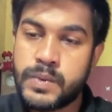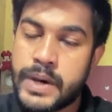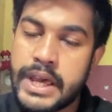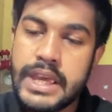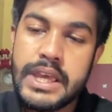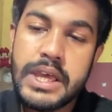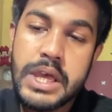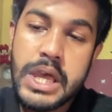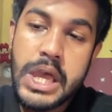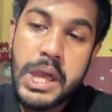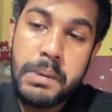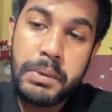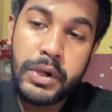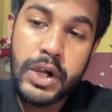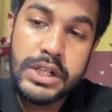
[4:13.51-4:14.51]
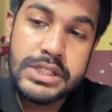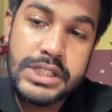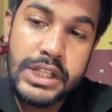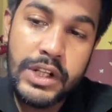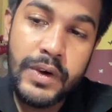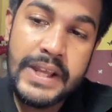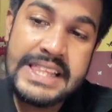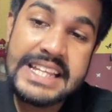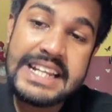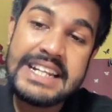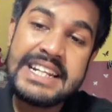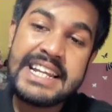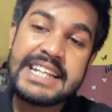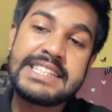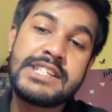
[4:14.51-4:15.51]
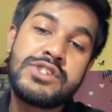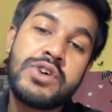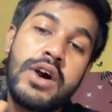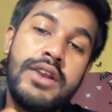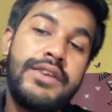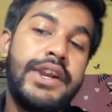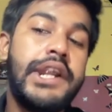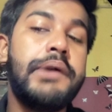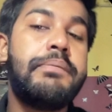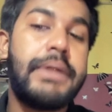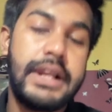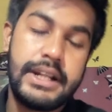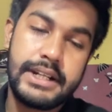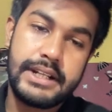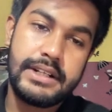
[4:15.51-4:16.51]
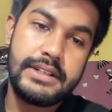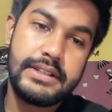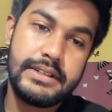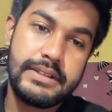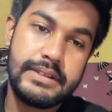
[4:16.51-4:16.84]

Why? Because zeroth index is already printed.